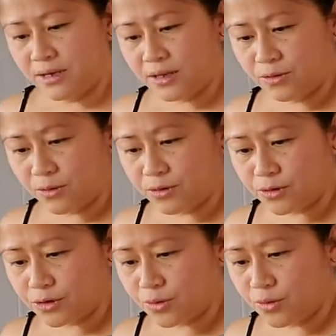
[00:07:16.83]
in order
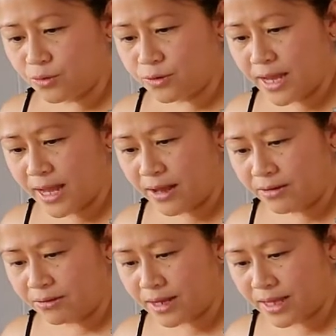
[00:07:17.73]
to cool
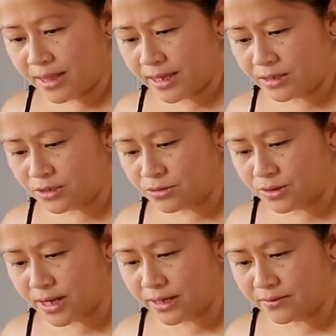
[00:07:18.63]
down, I like to
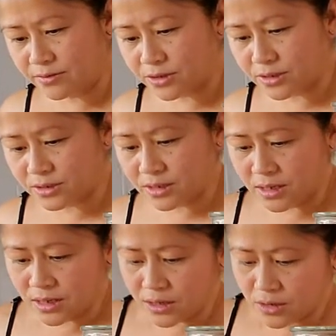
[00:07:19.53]
kind of just
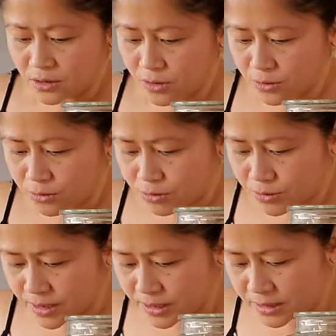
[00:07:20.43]
go
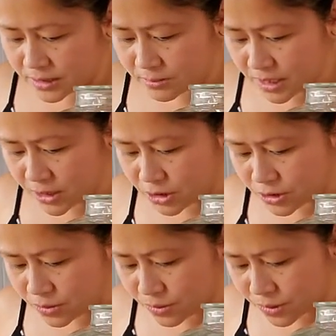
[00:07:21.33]
through it and make
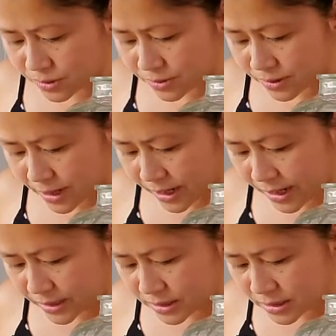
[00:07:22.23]
sure
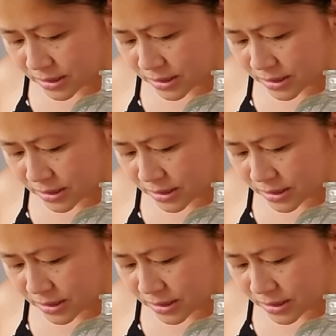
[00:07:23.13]
that